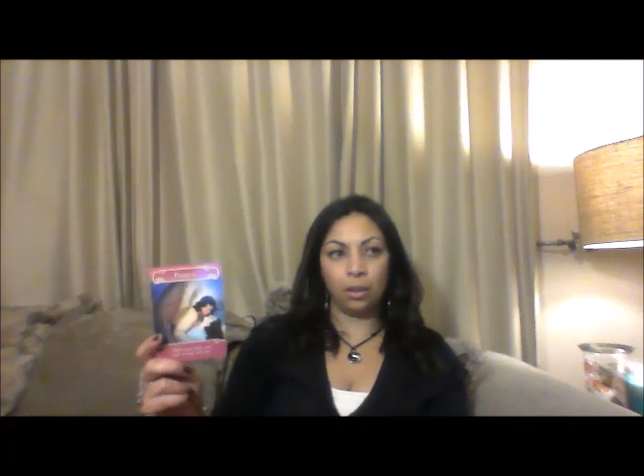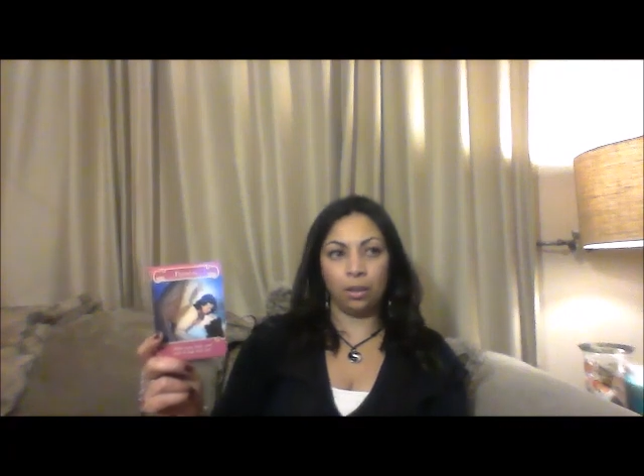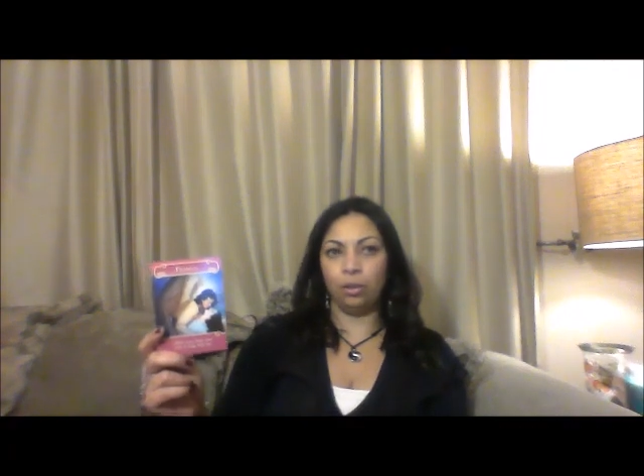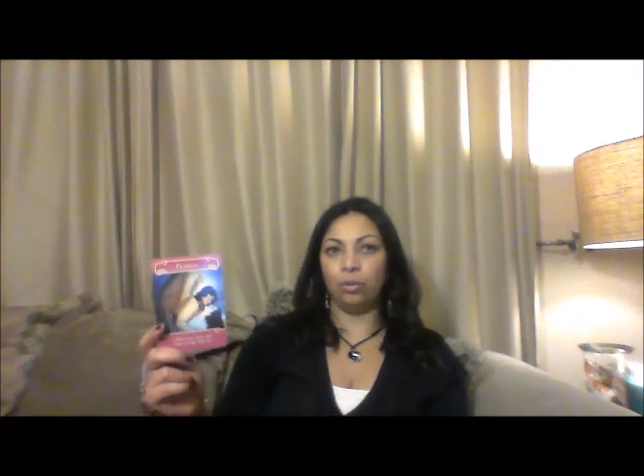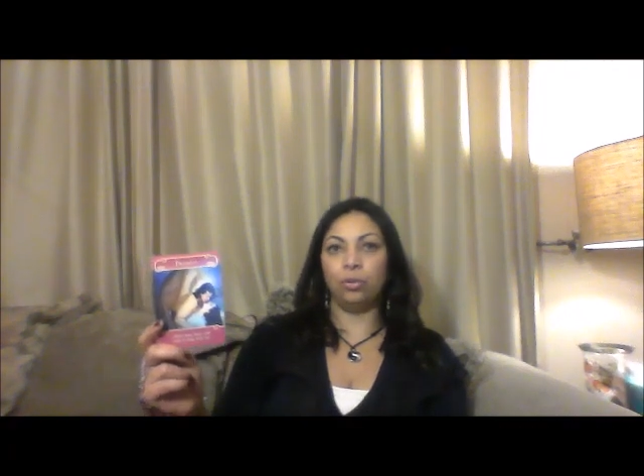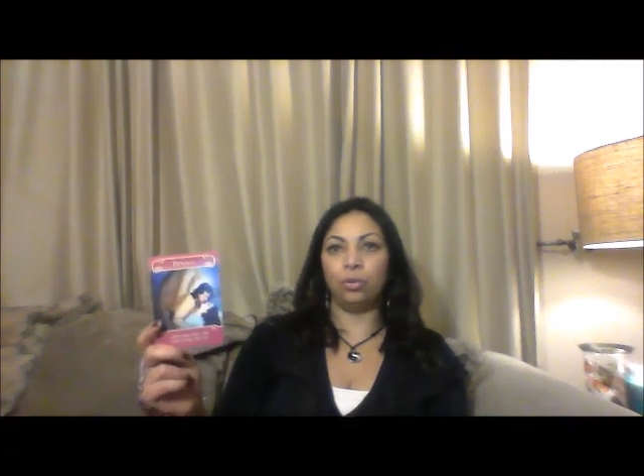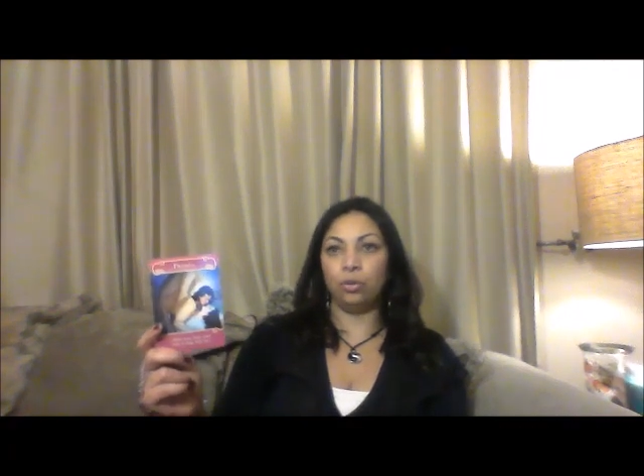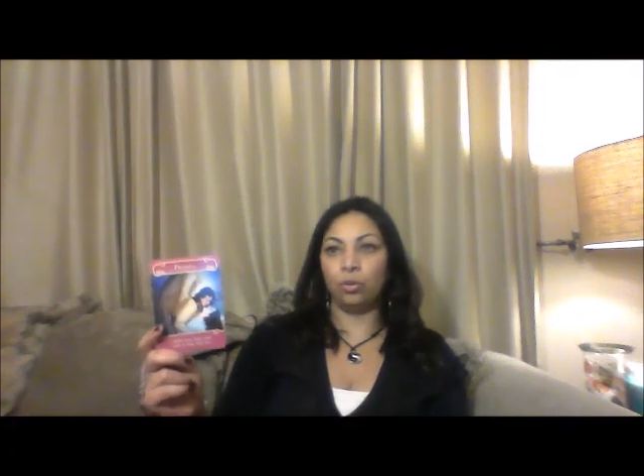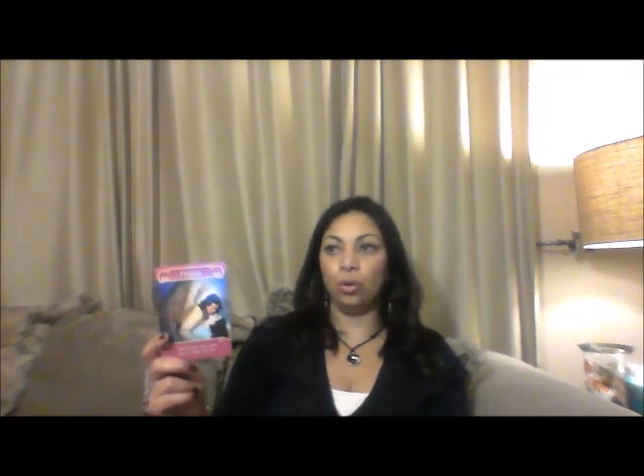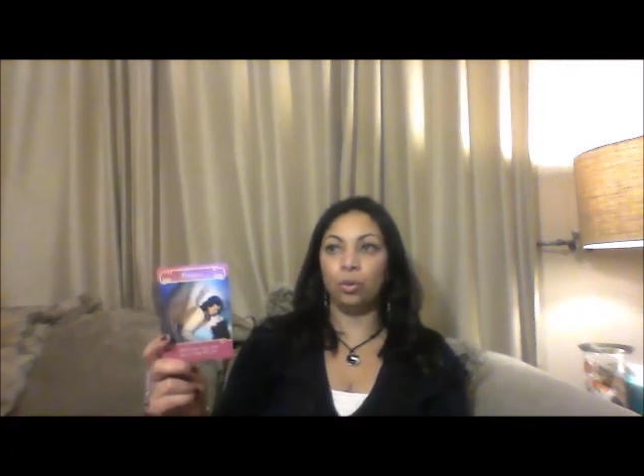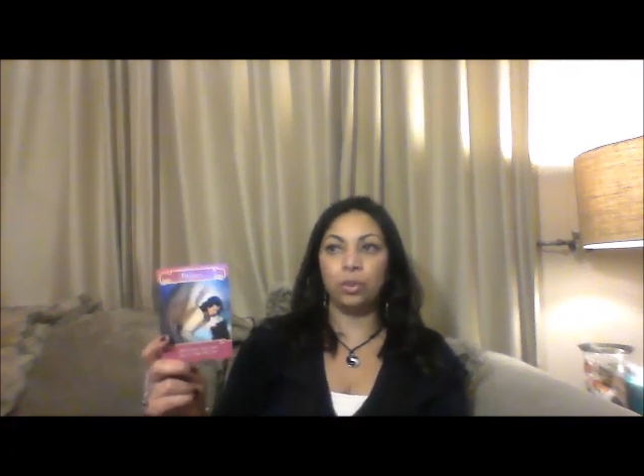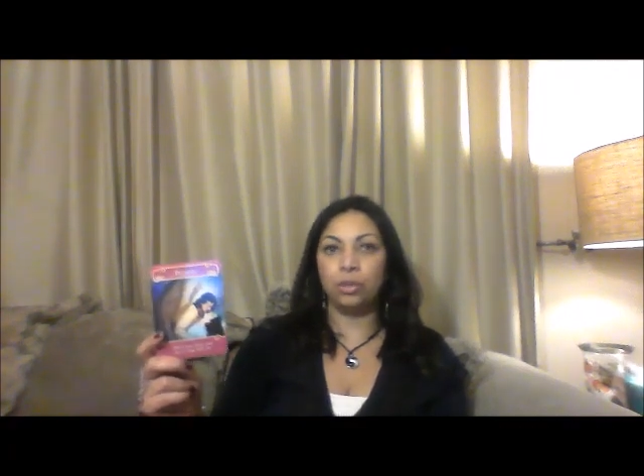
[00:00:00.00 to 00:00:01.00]
that you're
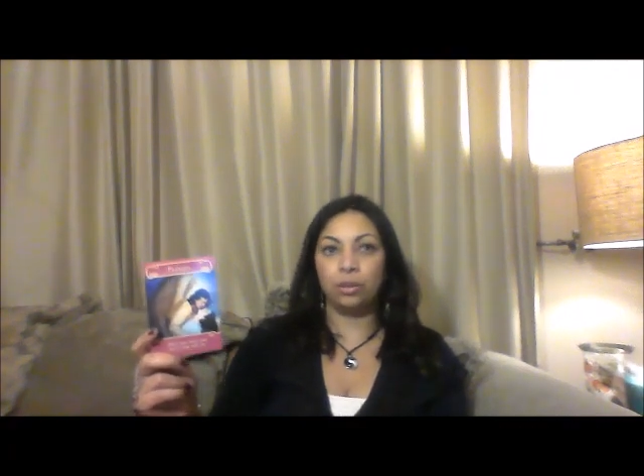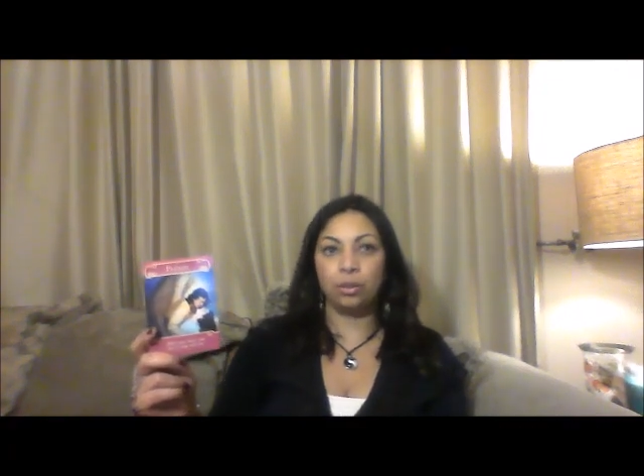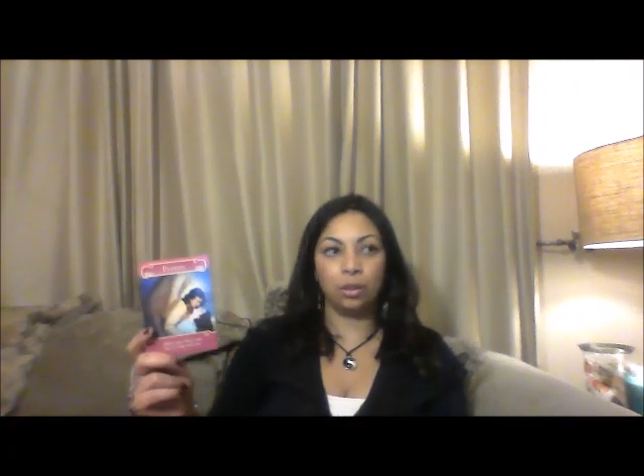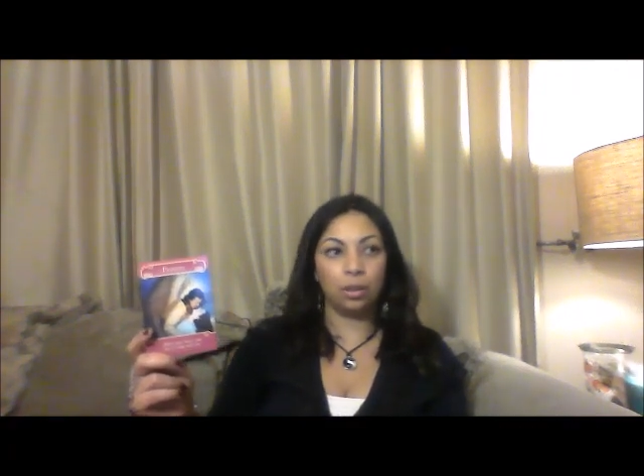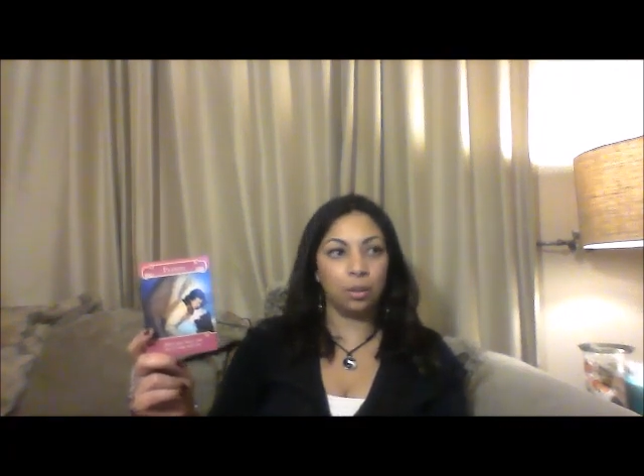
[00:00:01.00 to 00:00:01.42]
always